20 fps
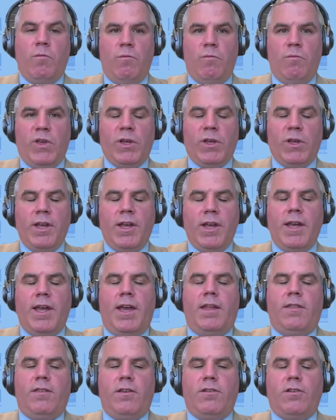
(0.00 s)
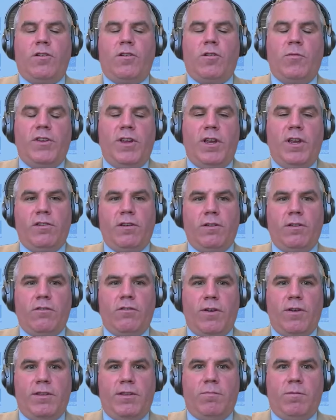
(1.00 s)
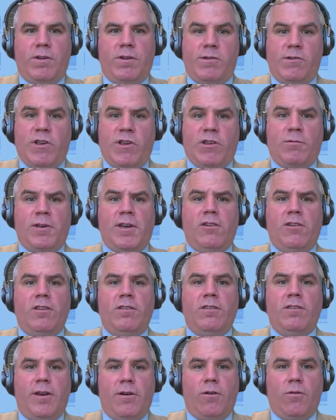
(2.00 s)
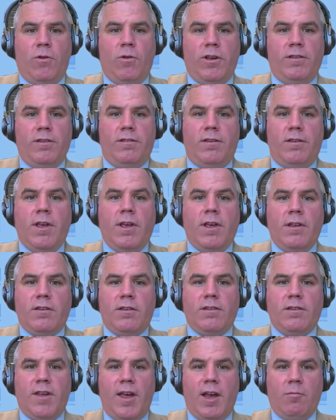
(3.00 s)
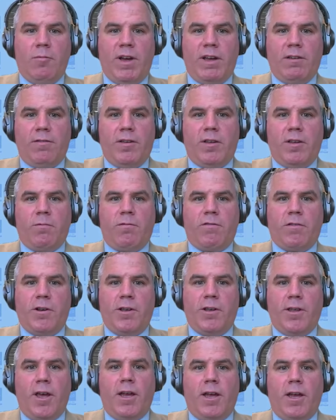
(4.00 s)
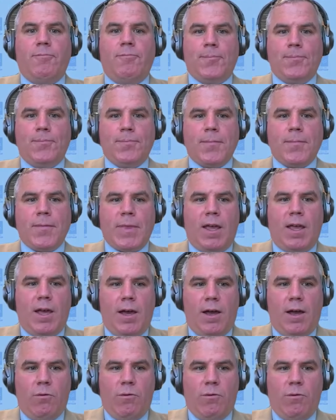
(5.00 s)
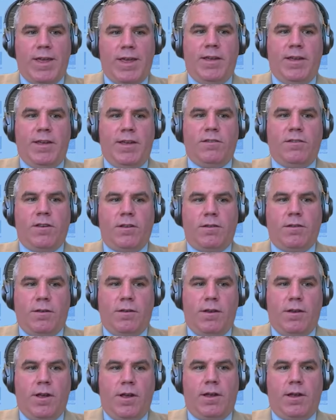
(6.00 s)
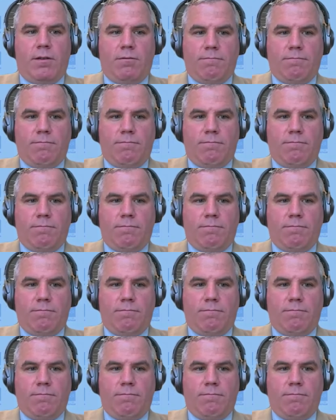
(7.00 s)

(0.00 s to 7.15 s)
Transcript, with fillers: building at the Durham Station Transport Transportation Center was designed by Philip Freelon. Uh, he is a, a uh,